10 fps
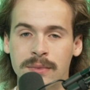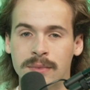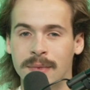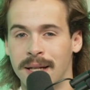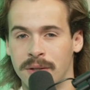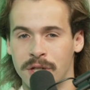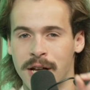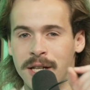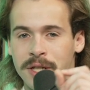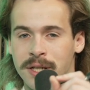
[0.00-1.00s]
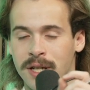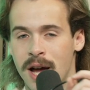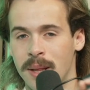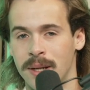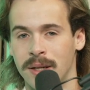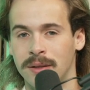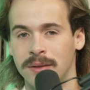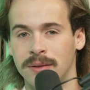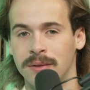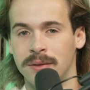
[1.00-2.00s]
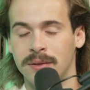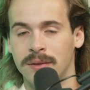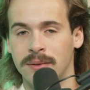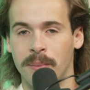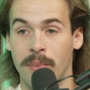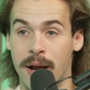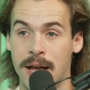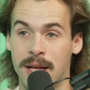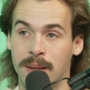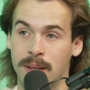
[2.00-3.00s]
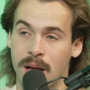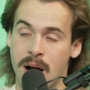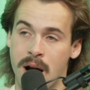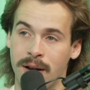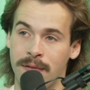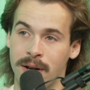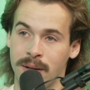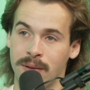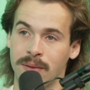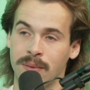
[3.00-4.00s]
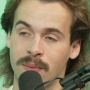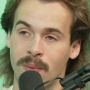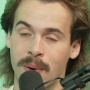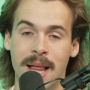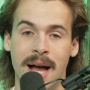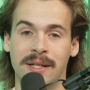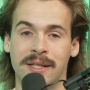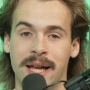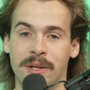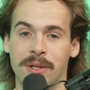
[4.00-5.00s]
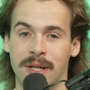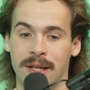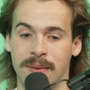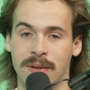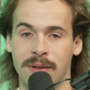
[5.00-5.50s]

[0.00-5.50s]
And change its color. Bring the confident relaxation and